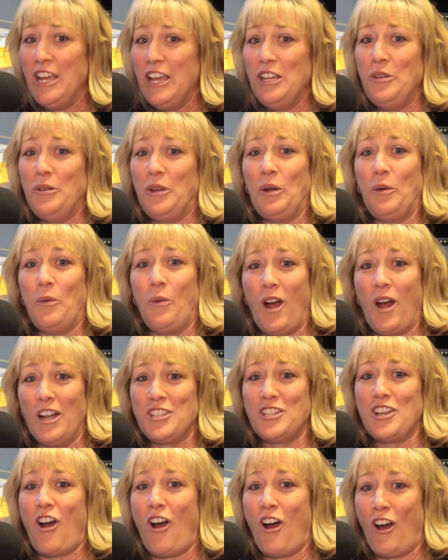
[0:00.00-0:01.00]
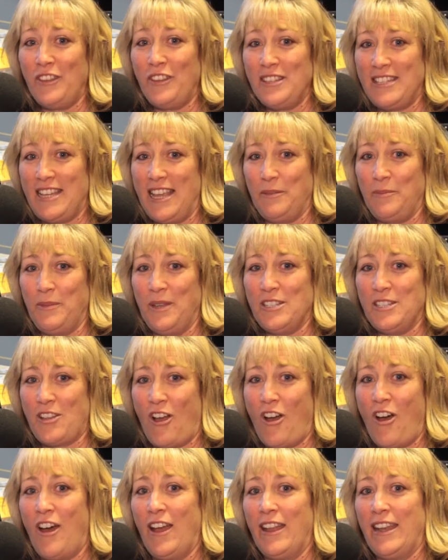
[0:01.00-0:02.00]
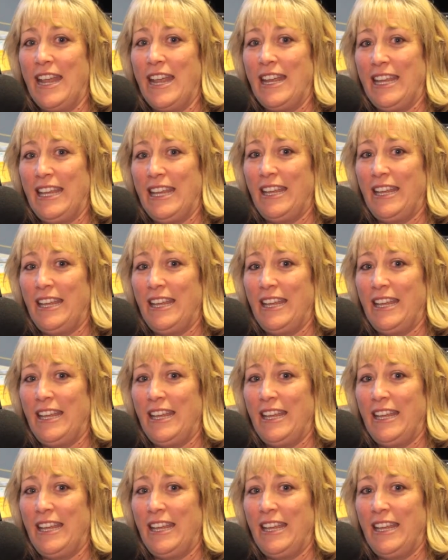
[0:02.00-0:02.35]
You can watch all the segments on